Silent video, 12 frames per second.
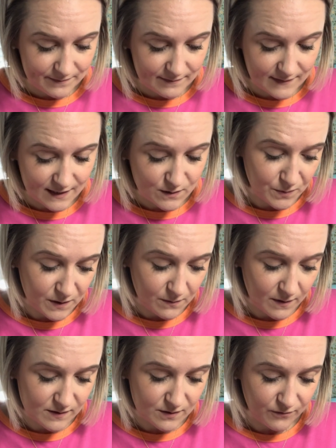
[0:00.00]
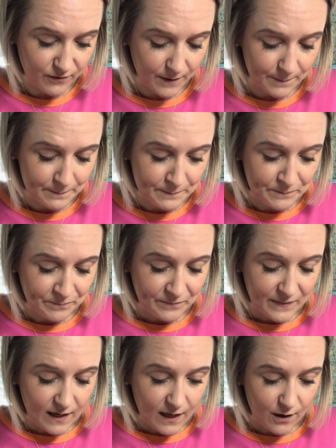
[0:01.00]
it's worked well so far.
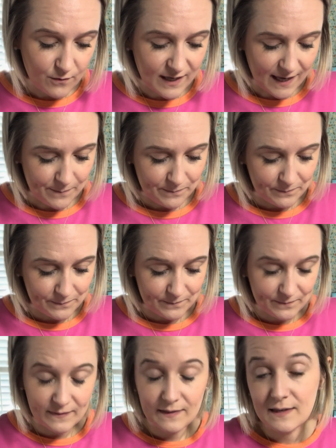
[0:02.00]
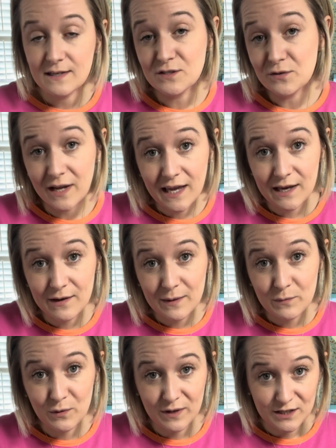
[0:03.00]
Okay. So now
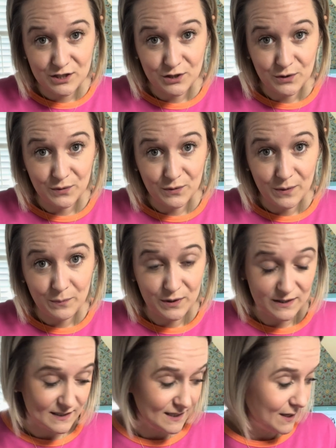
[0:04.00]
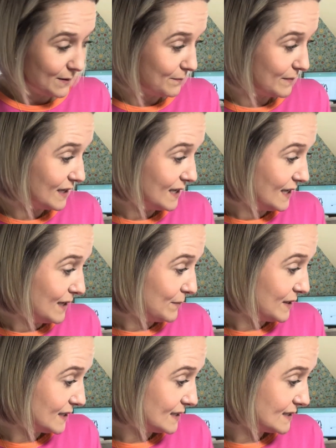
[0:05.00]
I'm going to put some
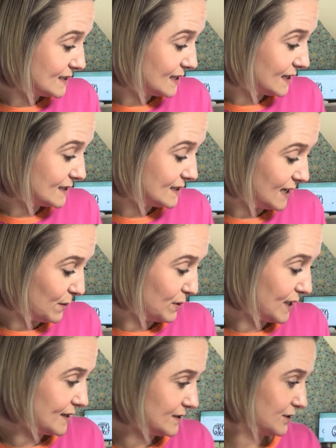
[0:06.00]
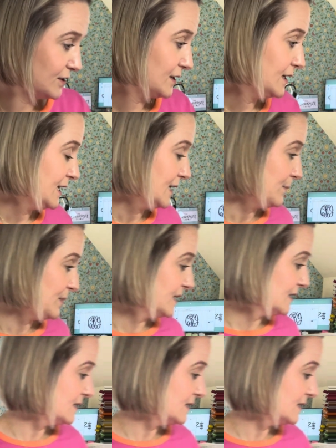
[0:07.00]
peel and stick stabilizer. Peel and